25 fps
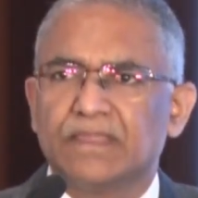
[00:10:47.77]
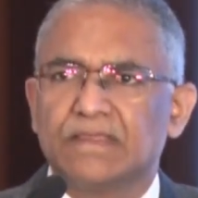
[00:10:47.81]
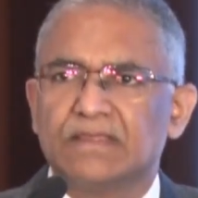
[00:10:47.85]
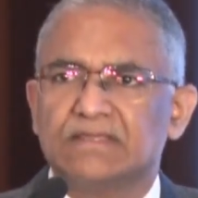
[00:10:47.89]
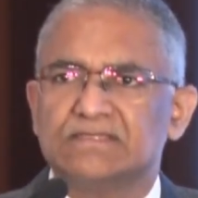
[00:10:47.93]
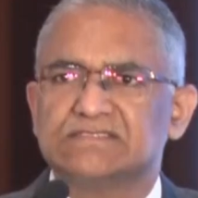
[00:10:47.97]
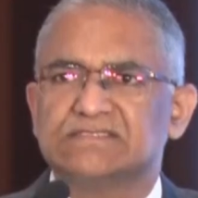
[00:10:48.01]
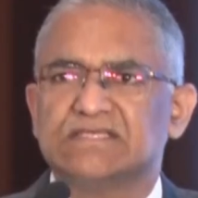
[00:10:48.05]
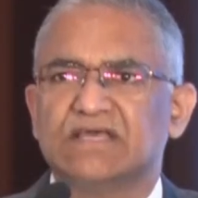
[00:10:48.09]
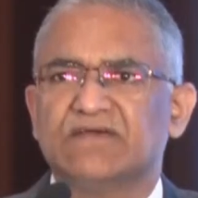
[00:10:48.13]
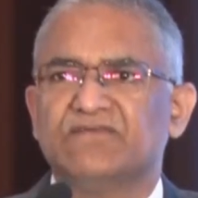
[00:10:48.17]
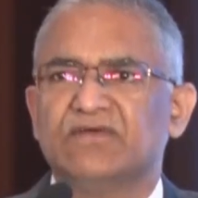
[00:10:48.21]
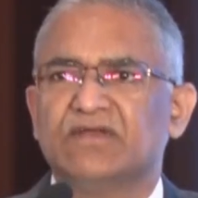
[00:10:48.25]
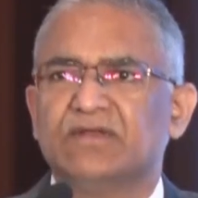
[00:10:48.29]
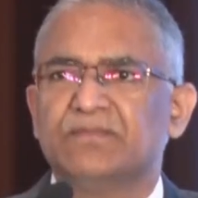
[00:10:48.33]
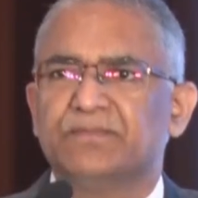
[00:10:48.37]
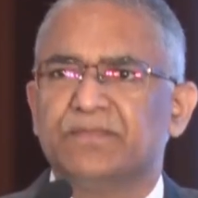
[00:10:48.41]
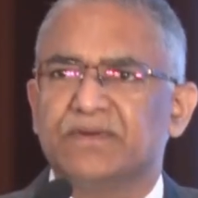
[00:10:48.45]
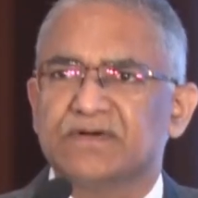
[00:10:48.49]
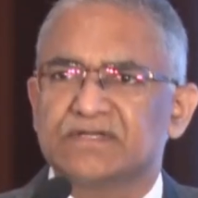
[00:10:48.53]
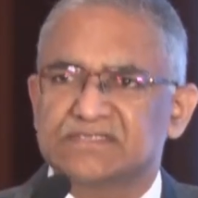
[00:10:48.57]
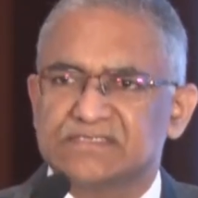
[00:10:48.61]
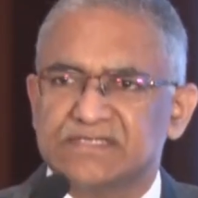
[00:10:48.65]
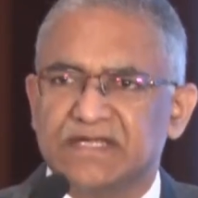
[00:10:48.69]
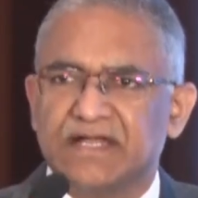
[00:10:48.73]

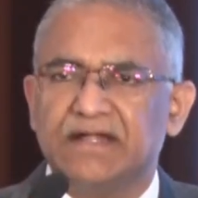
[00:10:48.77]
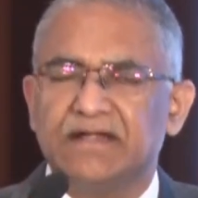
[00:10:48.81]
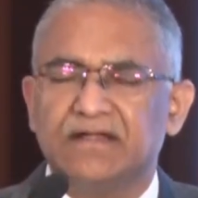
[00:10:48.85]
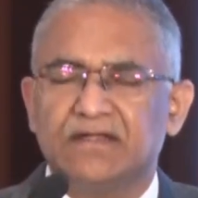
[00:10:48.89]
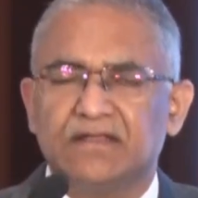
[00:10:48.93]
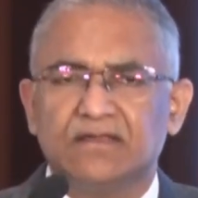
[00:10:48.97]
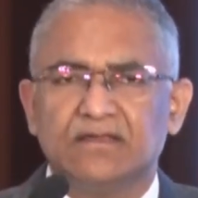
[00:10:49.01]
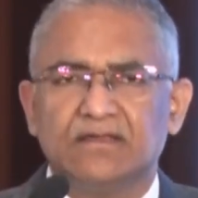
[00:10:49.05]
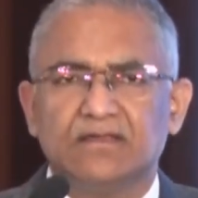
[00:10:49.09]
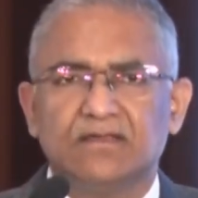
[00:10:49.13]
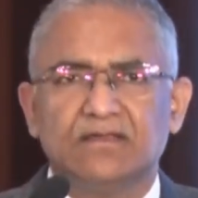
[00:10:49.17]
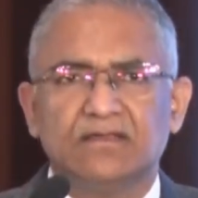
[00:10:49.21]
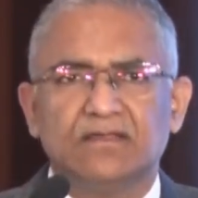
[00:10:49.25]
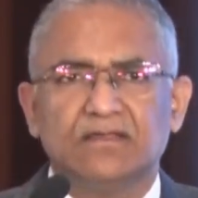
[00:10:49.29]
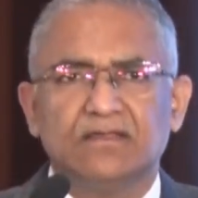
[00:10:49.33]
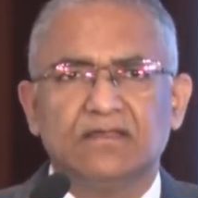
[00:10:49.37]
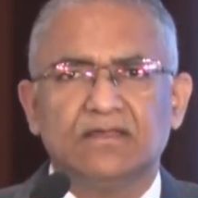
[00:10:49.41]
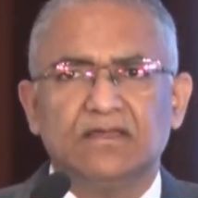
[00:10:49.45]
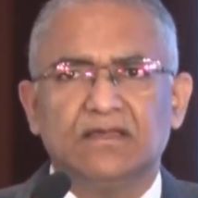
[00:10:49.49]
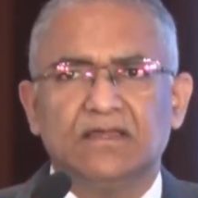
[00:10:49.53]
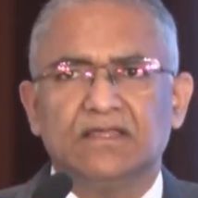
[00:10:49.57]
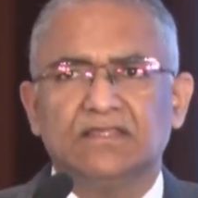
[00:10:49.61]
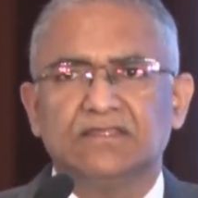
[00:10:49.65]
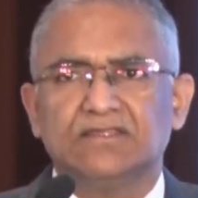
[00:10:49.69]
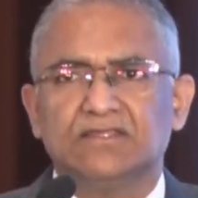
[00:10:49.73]
7%
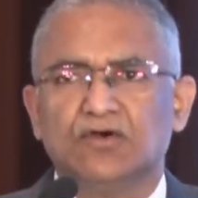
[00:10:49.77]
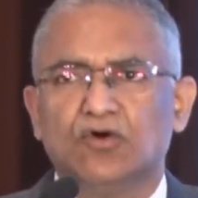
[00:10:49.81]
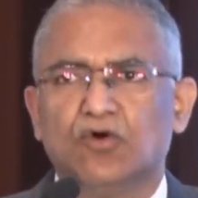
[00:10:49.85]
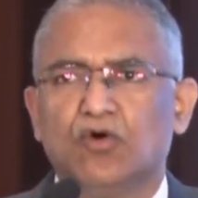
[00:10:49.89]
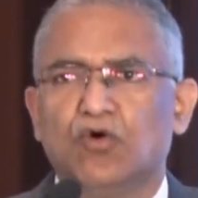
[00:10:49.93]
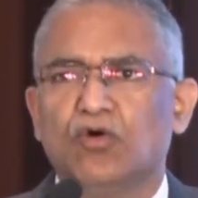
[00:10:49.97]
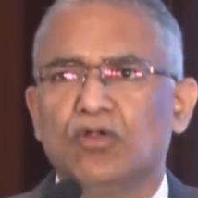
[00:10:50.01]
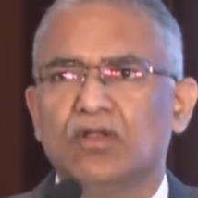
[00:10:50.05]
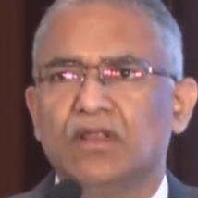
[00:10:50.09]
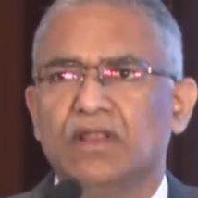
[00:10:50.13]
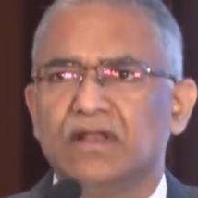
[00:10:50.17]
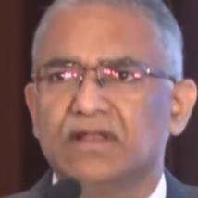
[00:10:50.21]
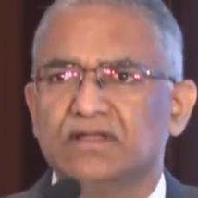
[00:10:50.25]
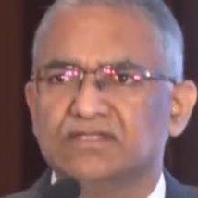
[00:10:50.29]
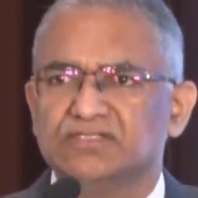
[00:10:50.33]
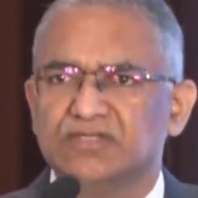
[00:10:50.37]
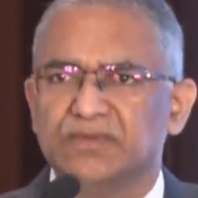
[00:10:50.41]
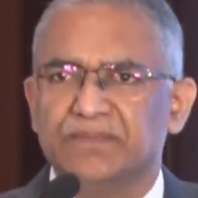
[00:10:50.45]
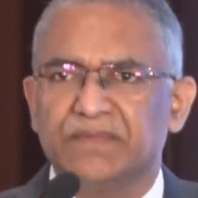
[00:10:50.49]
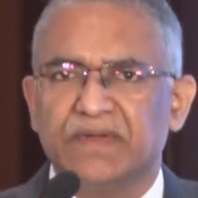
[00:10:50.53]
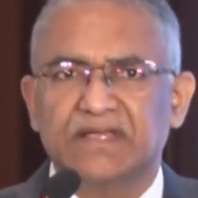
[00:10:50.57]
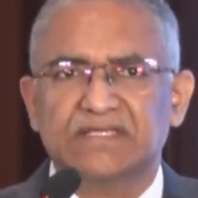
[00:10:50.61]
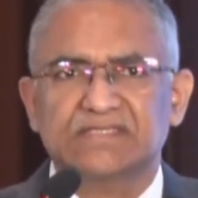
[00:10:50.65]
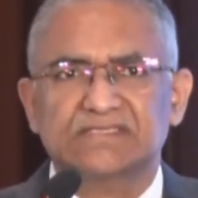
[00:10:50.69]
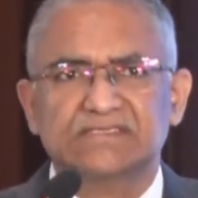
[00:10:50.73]
in the whole energy
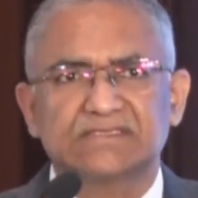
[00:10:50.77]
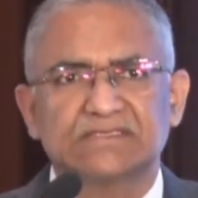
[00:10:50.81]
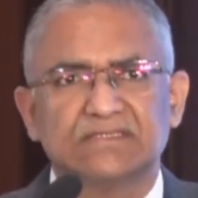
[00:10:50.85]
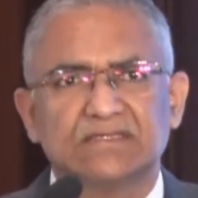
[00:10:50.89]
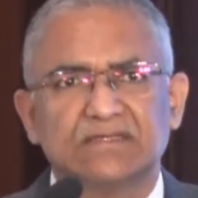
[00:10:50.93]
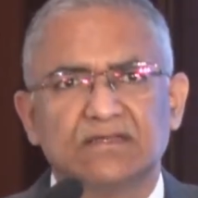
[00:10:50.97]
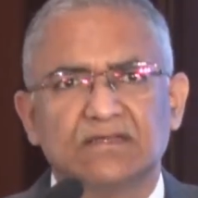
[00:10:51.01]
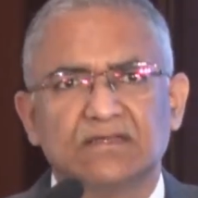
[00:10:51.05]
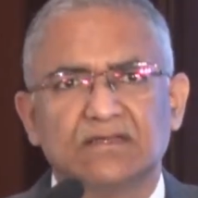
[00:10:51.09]
mix,